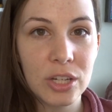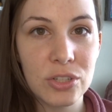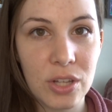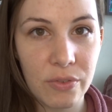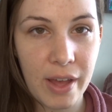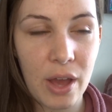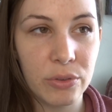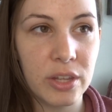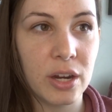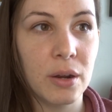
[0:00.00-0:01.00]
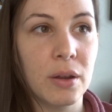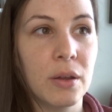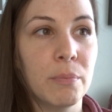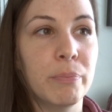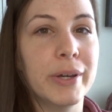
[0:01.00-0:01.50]
yourself out there,
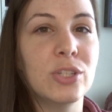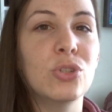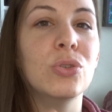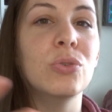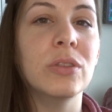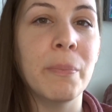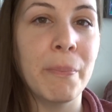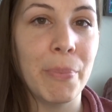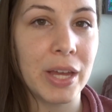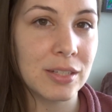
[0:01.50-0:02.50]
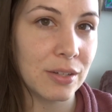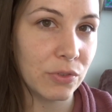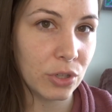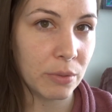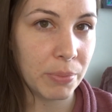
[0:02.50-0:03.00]
but to the best of
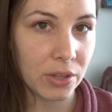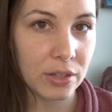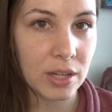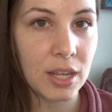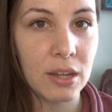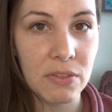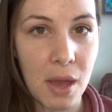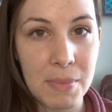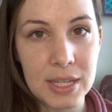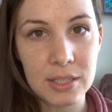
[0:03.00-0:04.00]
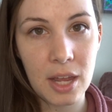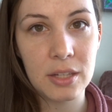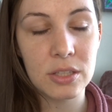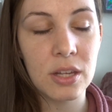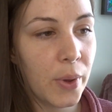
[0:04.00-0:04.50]
your ability, if that makes
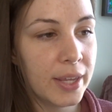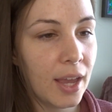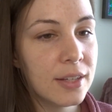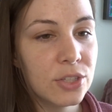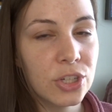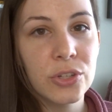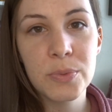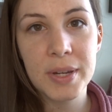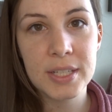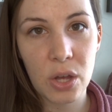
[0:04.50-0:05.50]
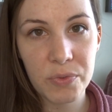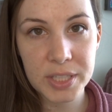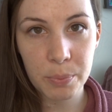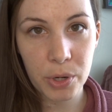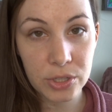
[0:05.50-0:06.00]
sense. So I guess to use myself
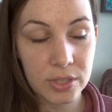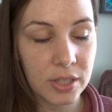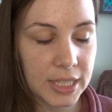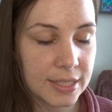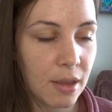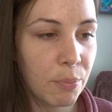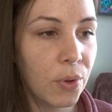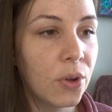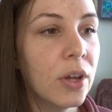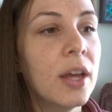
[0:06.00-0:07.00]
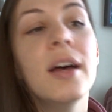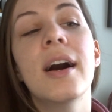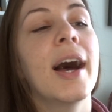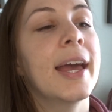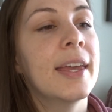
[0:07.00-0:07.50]
as a personal example,
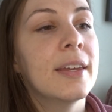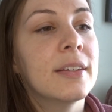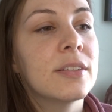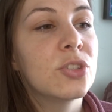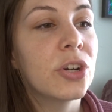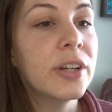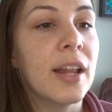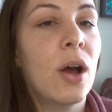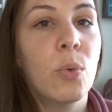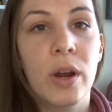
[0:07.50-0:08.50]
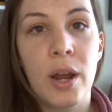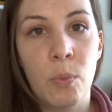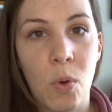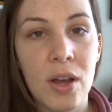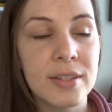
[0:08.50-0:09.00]
I started out where I
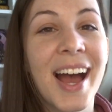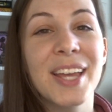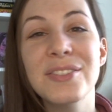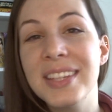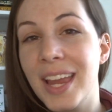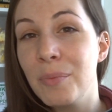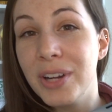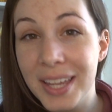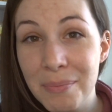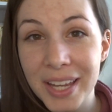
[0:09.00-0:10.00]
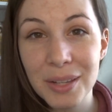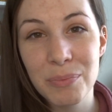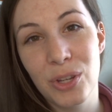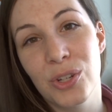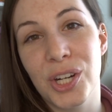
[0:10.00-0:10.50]
was. I used the camera in my
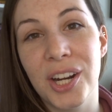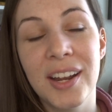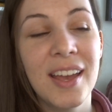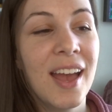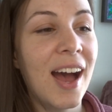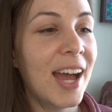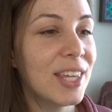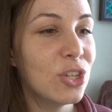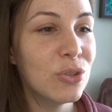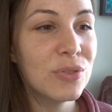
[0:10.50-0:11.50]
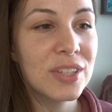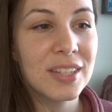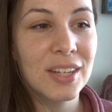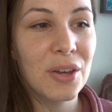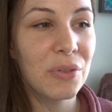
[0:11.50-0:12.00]
computer. I
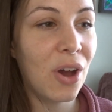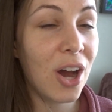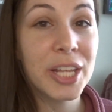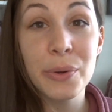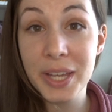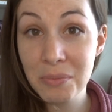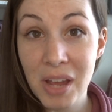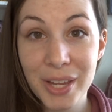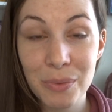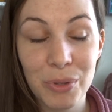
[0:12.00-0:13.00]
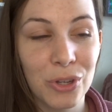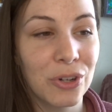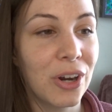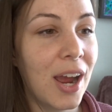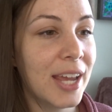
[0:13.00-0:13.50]
used, you know, the audio in my
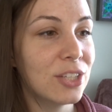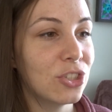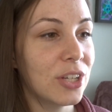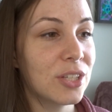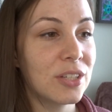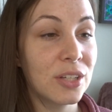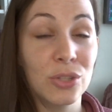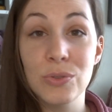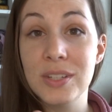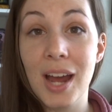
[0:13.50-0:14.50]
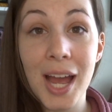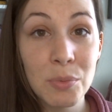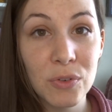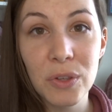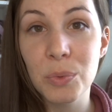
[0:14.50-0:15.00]
computer. I just used
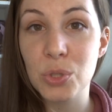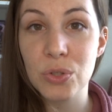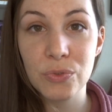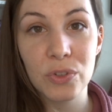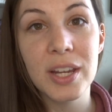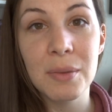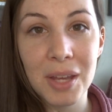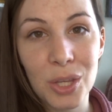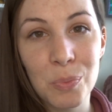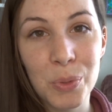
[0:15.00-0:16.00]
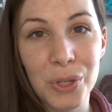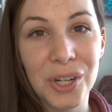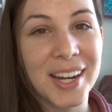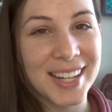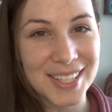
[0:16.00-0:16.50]
iMovie, which was free in my computer,
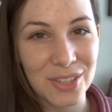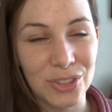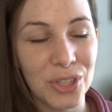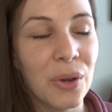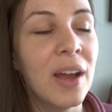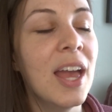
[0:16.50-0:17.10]
and I still do.